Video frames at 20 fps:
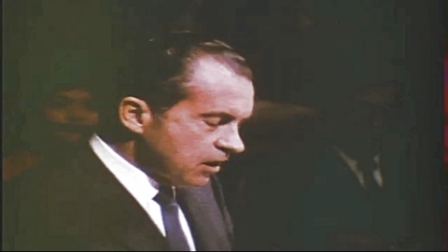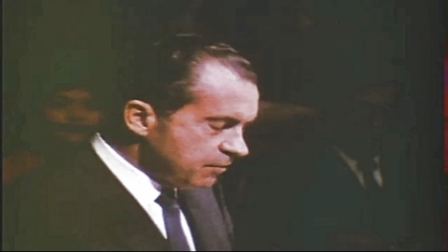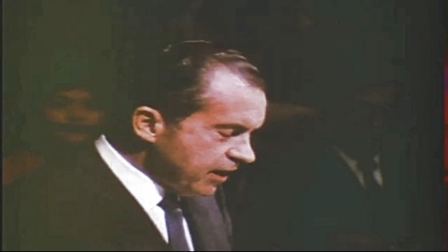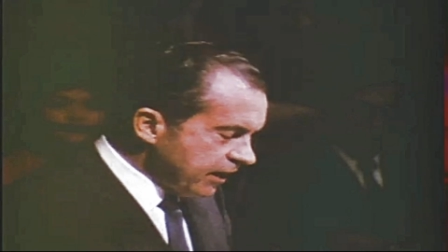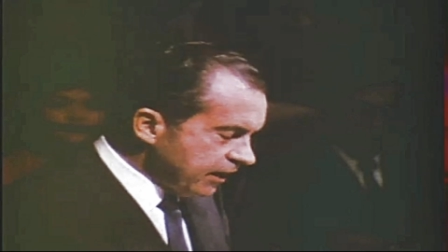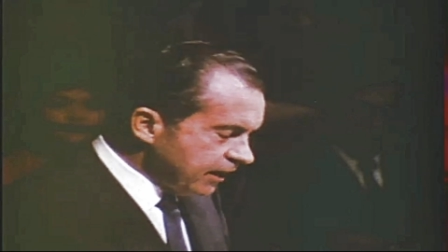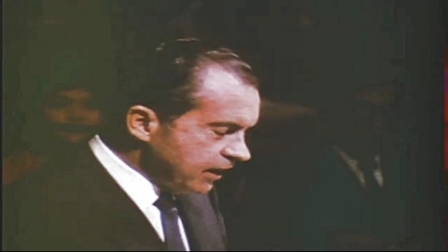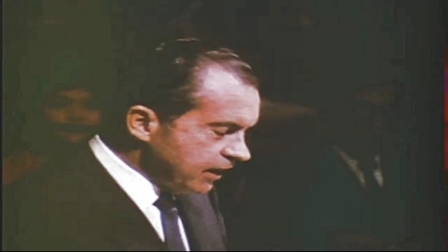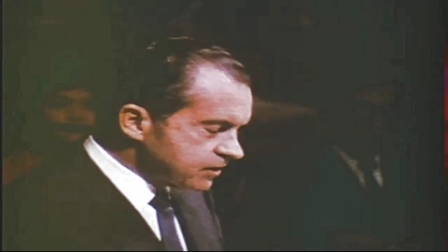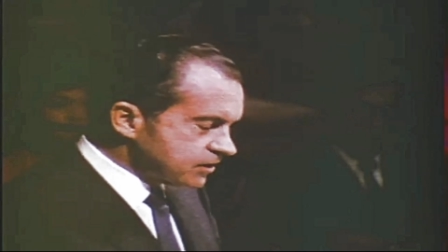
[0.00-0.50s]

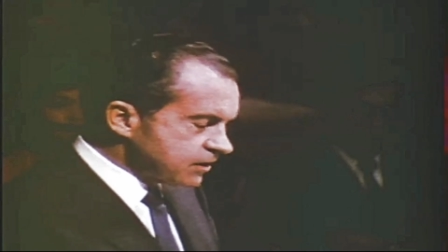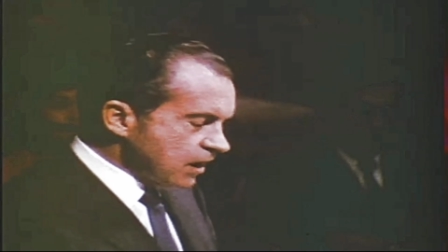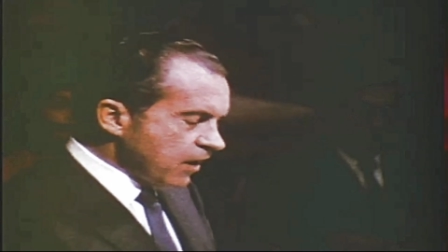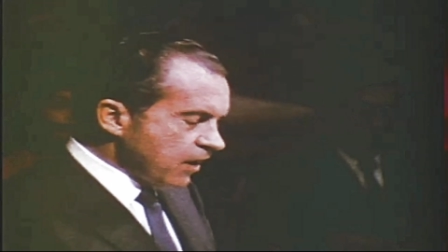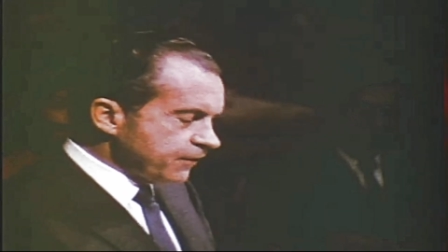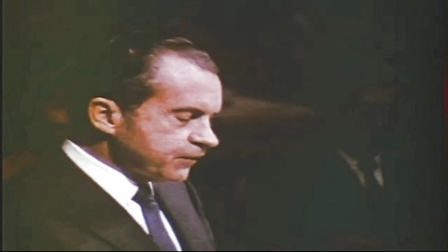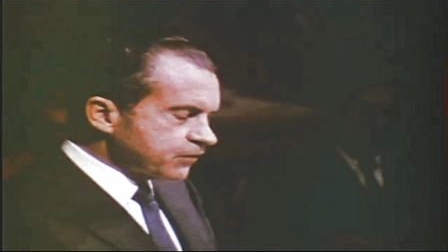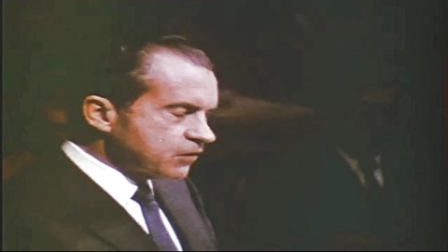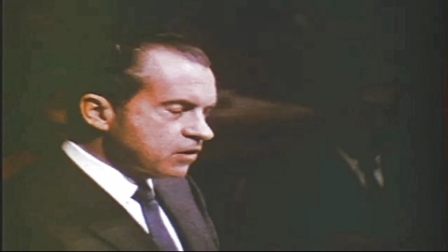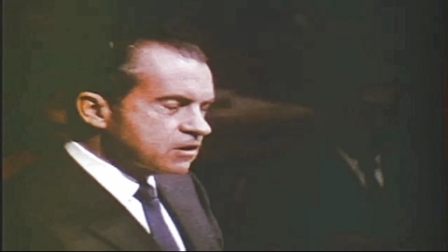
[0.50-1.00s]
committed
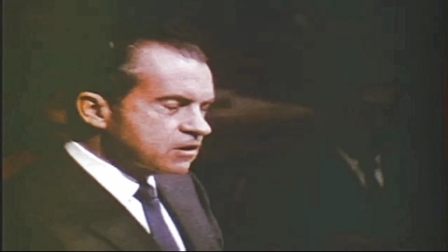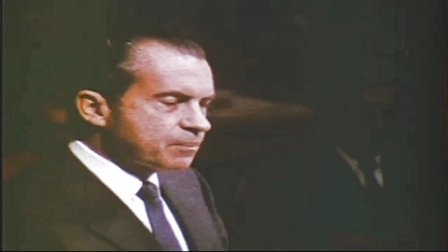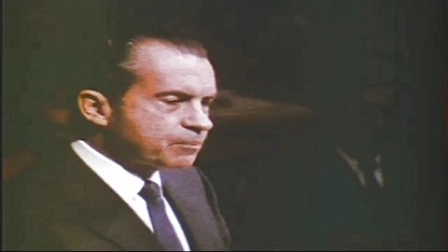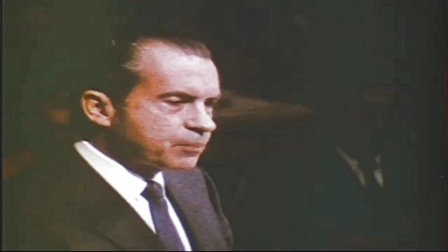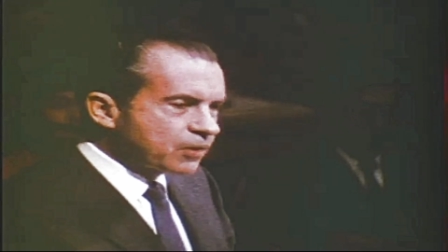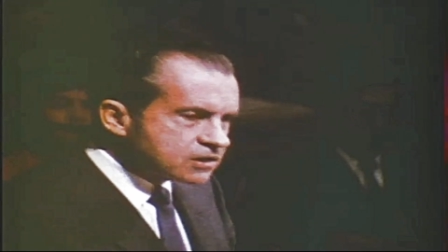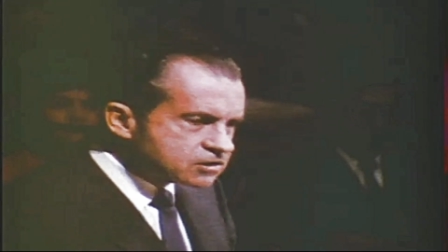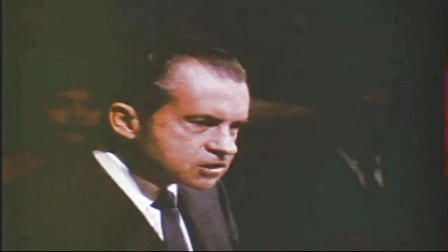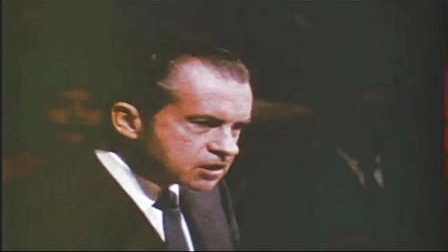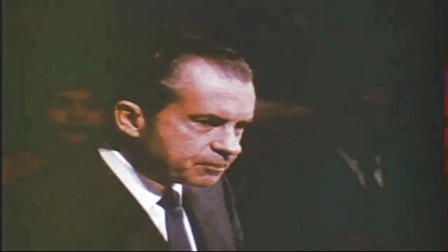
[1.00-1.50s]
itself to
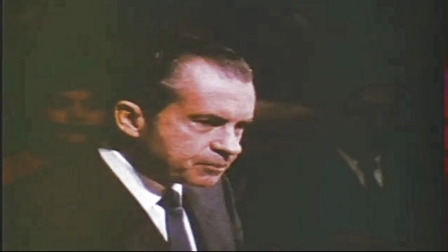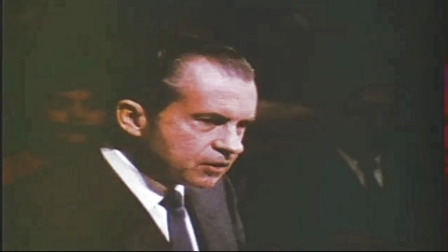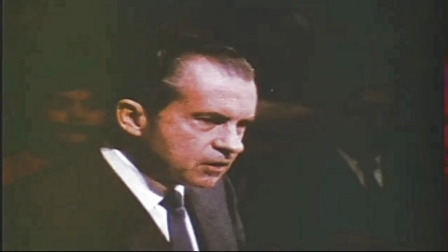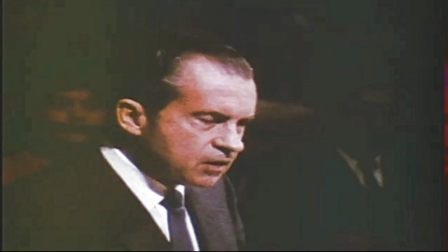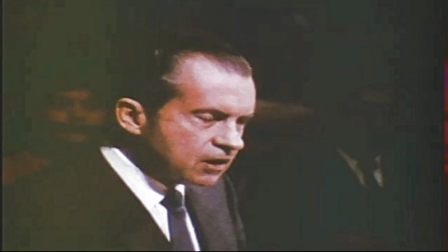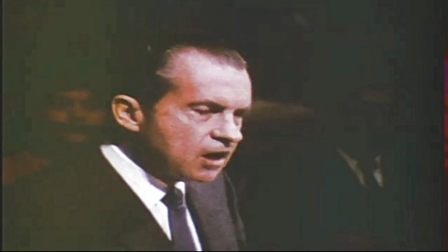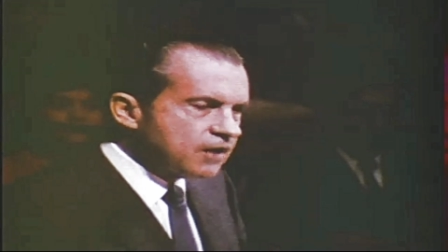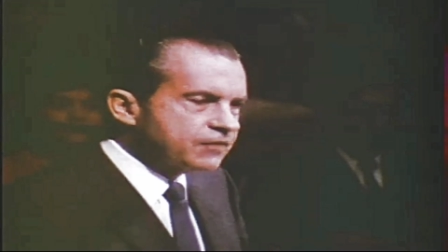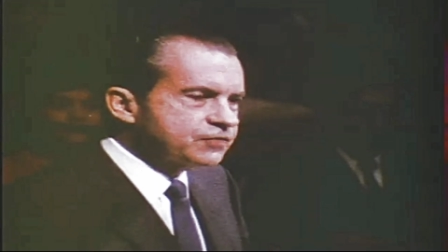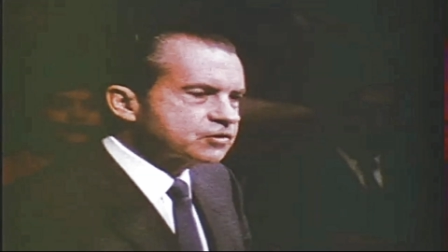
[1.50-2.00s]
the
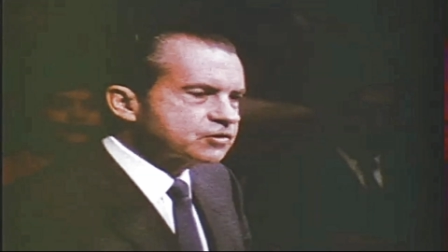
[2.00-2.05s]
principle